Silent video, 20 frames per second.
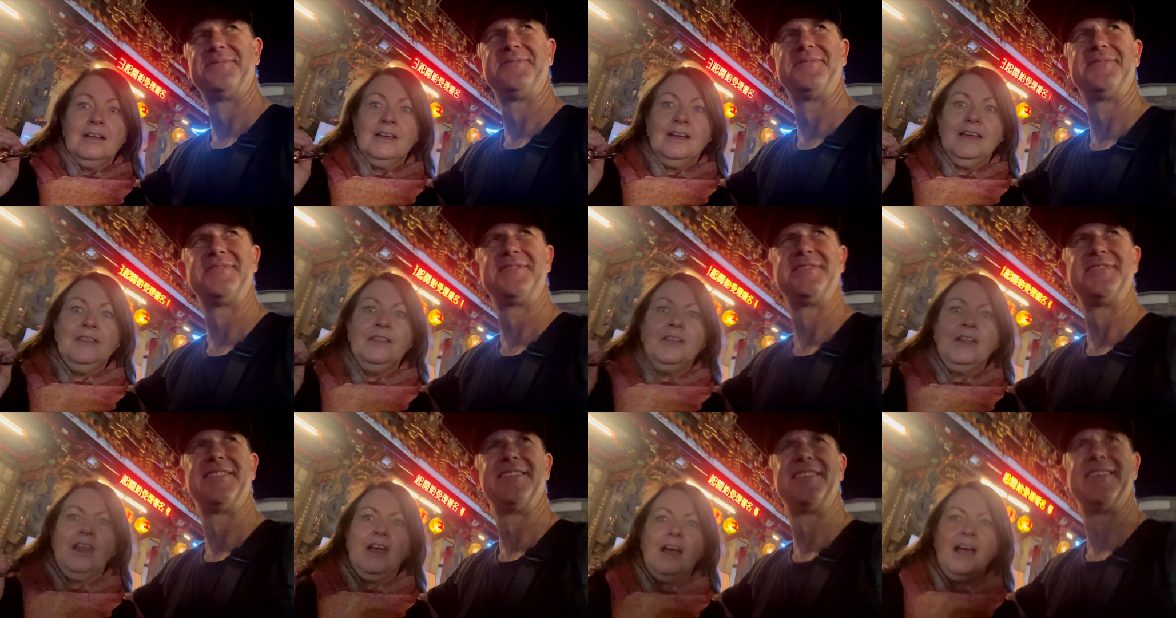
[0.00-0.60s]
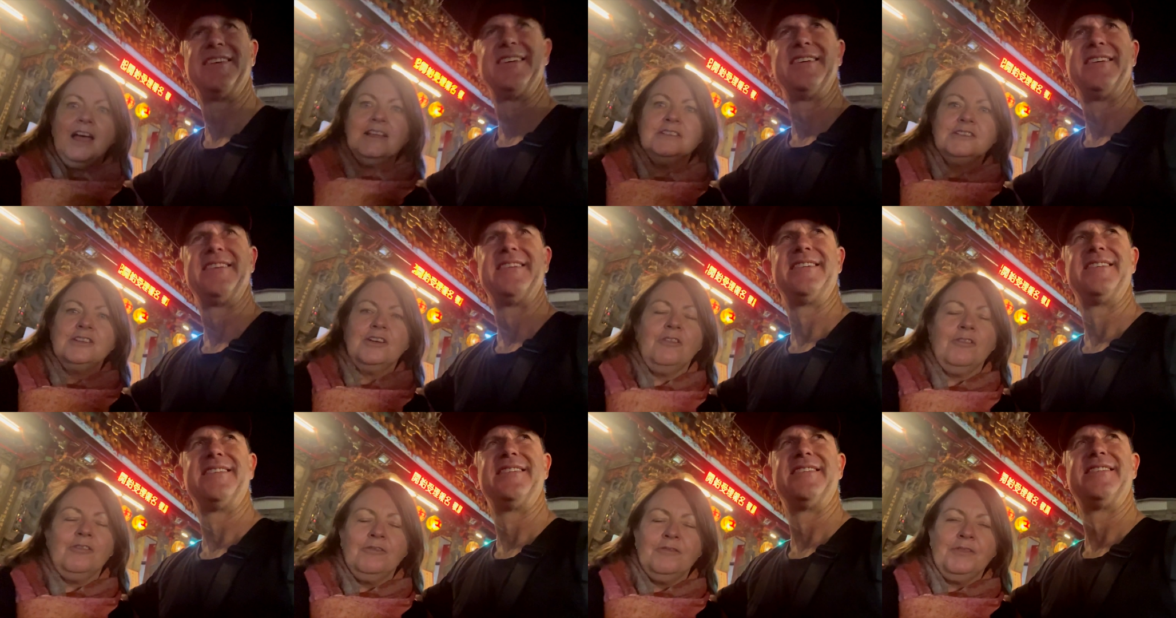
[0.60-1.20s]
Speaker 1: in the light
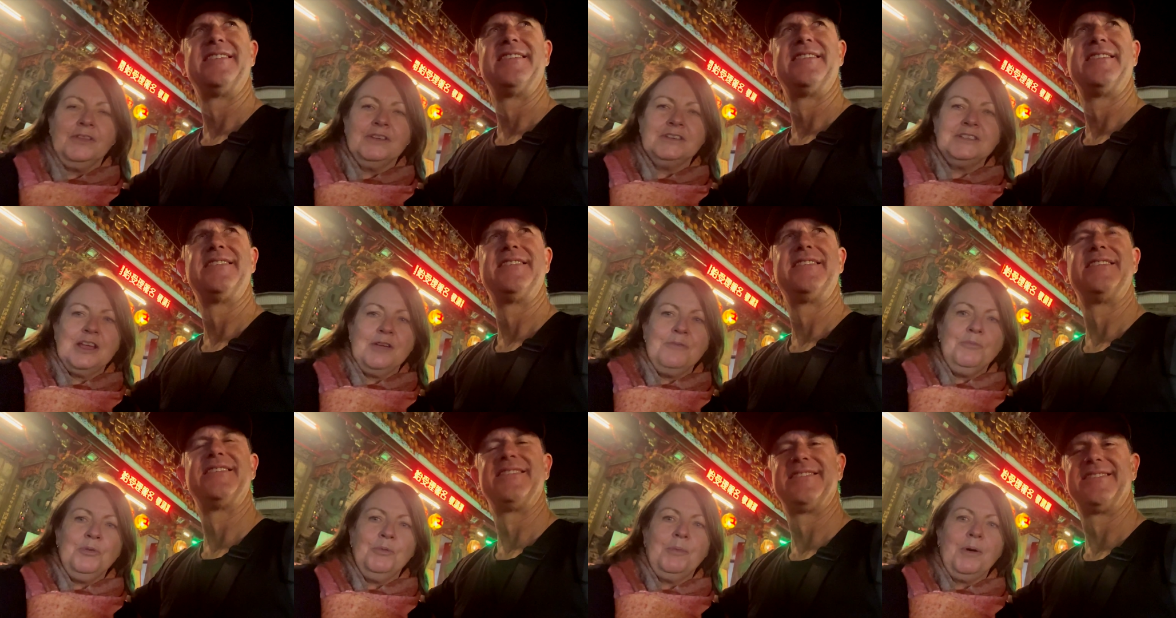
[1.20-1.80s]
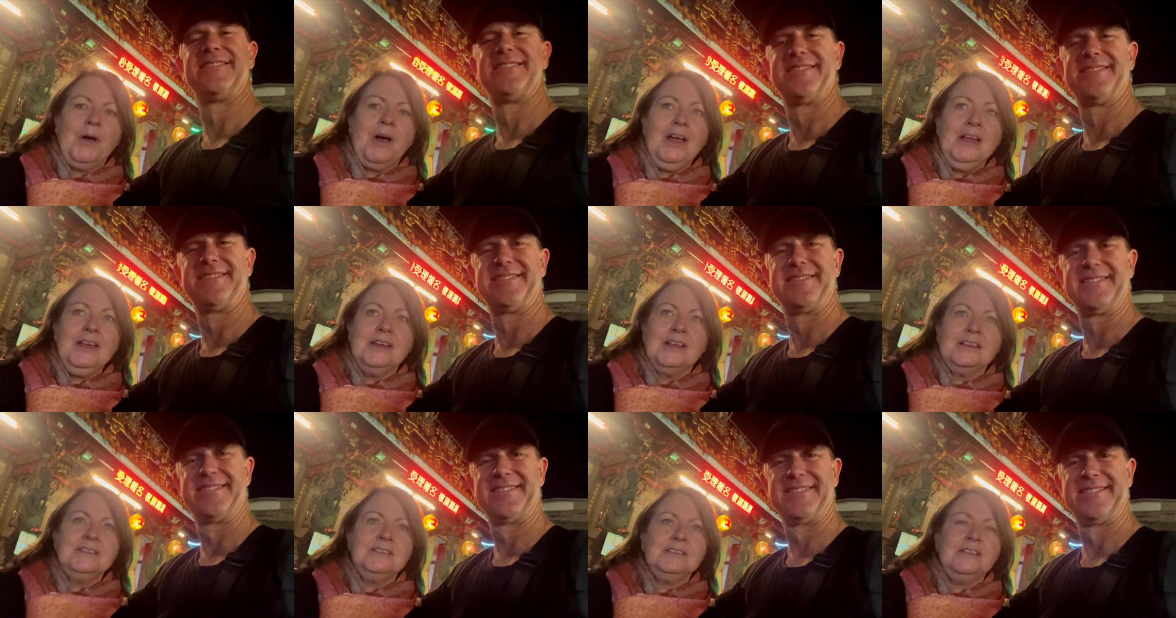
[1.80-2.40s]
of the temple behind
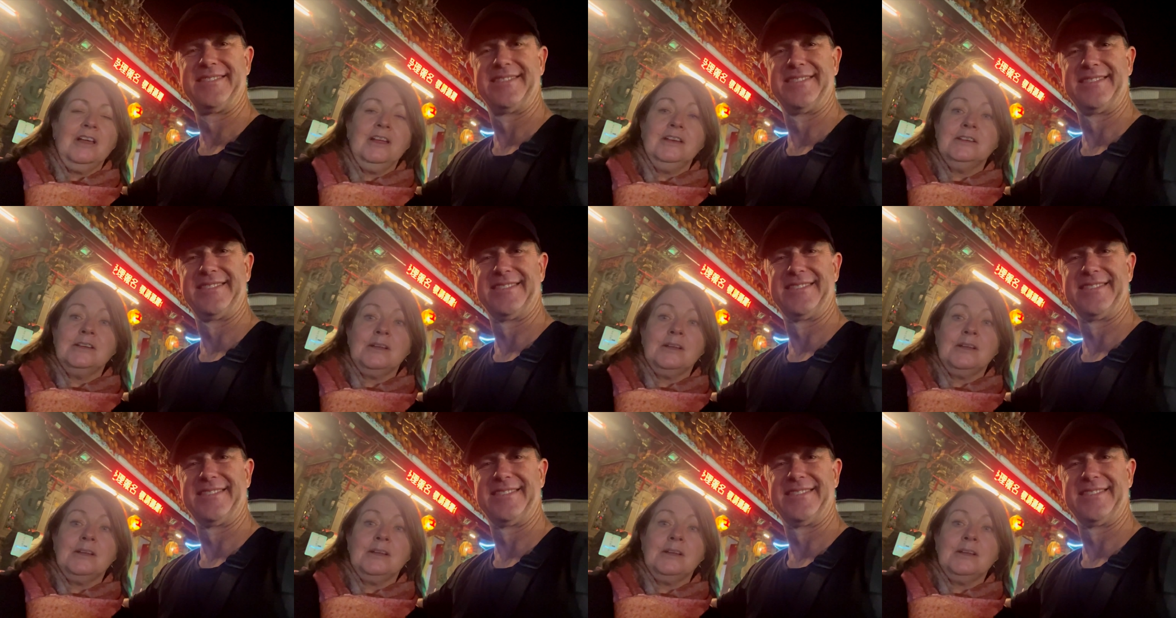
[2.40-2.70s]
us, lined